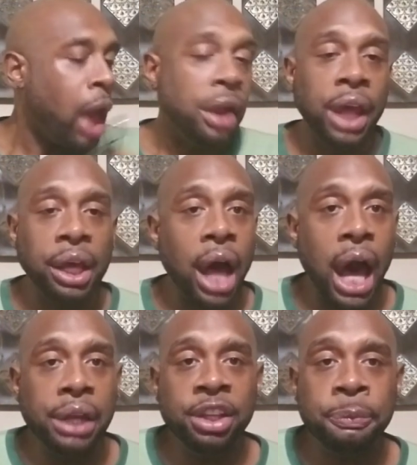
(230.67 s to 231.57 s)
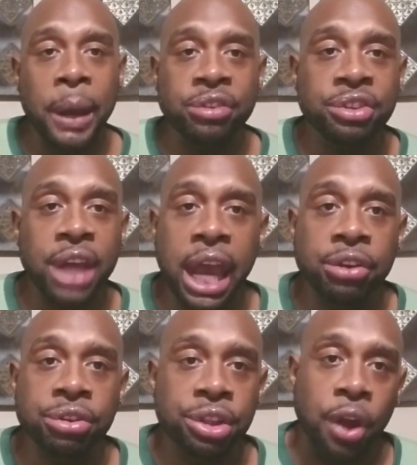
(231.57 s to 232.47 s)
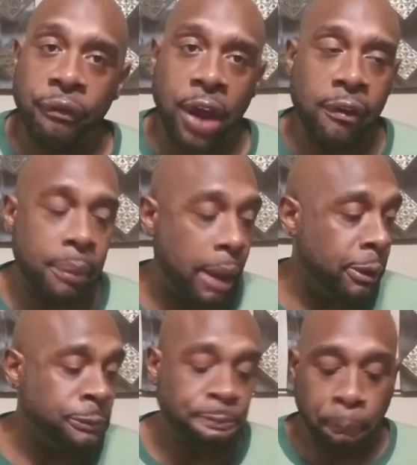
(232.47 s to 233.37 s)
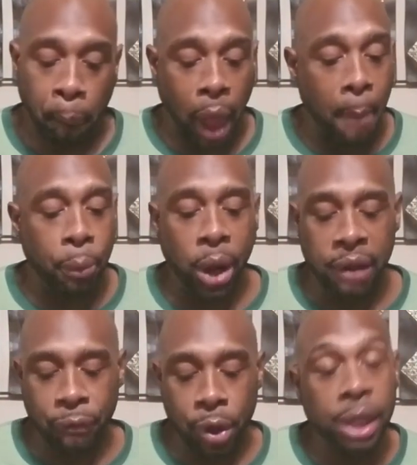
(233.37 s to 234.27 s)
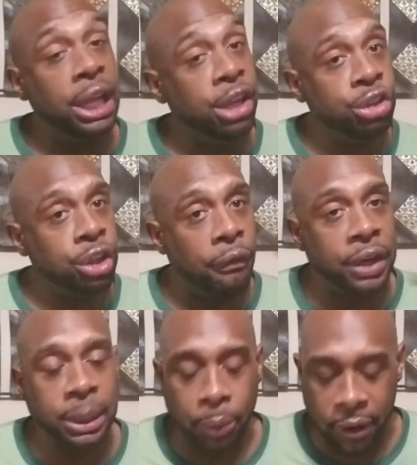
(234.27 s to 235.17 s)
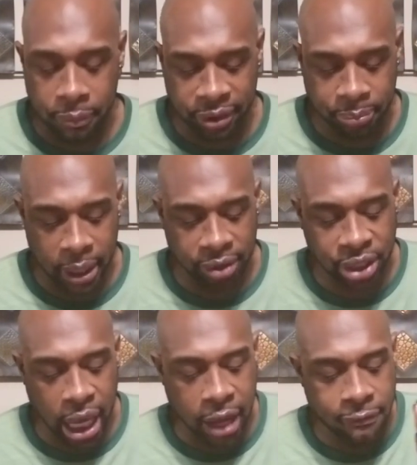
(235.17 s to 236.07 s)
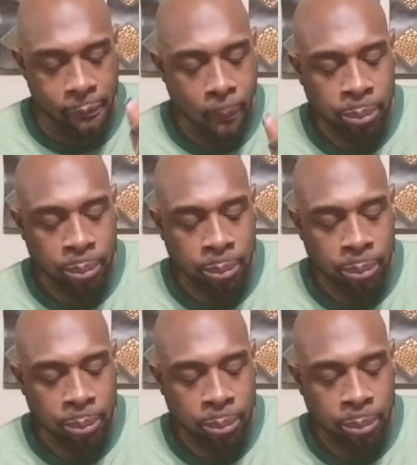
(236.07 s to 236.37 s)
That God dispatches angels in your favor, baby. I'm praying for you. Legion, don't forget to pray for Miss Mel Tave.